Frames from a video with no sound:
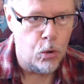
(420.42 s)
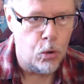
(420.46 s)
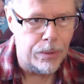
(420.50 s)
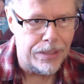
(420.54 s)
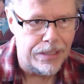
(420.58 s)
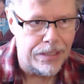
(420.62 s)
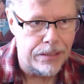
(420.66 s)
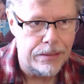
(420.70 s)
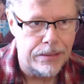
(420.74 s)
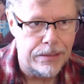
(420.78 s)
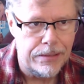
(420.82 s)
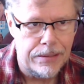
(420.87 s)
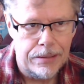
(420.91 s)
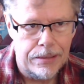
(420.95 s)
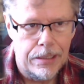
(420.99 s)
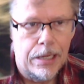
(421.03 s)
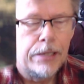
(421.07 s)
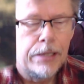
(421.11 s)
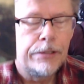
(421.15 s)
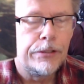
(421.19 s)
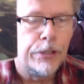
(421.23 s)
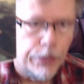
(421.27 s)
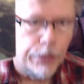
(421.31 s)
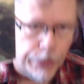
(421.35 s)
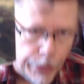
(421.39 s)
it's
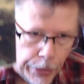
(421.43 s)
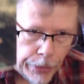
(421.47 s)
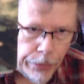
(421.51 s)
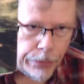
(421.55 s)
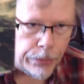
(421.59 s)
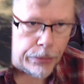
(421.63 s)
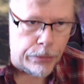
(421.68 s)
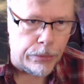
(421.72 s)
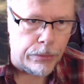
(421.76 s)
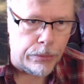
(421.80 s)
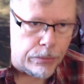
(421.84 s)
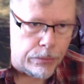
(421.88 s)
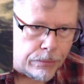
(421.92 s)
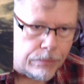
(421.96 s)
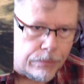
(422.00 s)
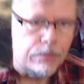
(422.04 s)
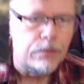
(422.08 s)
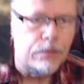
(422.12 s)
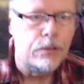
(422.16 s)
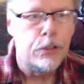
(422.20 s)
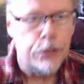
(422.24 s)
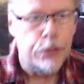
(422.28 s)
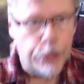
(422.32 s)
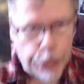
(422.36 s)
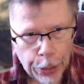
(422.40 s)
doom,
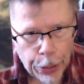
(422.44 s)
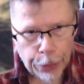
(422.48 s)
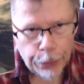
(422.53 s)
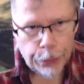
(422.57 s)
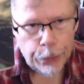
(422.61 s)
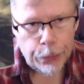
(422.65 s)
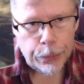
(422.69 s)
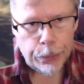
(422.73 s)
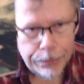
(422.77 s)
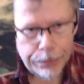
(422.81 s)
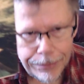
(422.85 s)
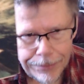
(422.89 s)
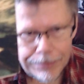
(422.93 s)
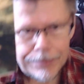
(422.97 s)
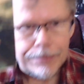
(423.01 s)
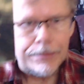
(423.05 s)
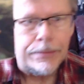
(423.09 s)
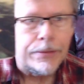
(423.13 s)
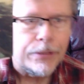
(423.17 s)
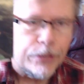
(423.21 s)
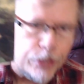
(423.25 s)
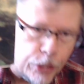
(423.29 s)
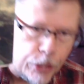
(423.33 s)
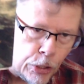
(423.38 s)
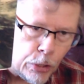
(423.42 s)
doom,
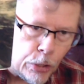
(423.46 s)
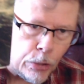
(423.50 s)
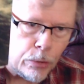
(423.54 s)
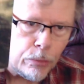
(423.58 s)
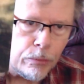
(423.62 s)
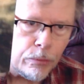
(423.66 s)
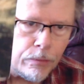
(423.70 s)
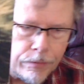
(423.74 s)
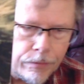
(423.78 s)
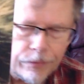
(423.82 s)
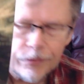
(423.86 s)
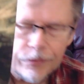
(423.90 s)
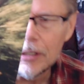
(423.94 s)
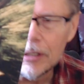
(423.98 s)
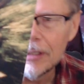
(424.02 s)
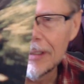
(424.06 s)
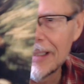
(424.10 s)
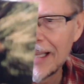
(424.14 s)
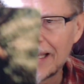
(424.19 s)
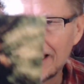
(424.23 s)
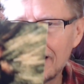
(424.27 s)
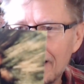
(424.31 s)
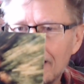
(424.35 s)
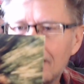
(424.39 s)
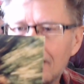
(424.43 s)
doom for
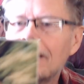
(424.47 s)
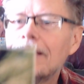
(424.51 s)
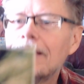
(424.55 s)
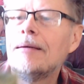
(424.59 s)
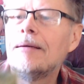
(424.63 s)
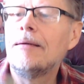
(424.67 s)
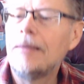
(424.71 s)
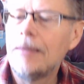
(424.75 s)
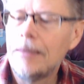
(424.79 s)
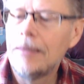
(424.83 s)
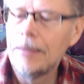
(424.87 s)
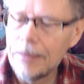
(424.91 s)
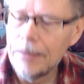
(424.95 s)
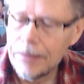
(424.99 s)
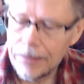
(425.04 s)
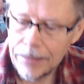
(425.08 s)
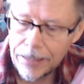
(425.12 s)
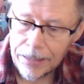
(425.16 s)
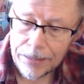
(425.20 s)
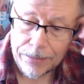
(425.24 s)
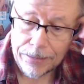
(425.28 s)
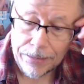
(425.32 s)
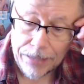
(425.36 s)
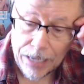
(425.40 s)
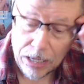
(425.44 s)
like,
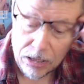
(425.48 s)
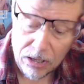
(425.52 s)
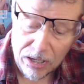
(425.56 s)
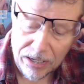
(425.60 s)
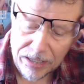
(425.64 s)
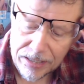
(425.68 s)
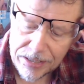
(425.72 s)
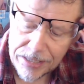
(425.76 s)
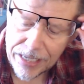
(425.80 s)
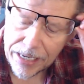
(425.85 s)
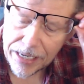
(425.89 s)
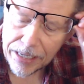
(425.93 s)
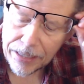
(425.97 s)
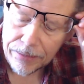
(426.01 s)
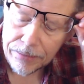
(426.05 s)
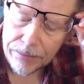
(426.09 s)
how long is that?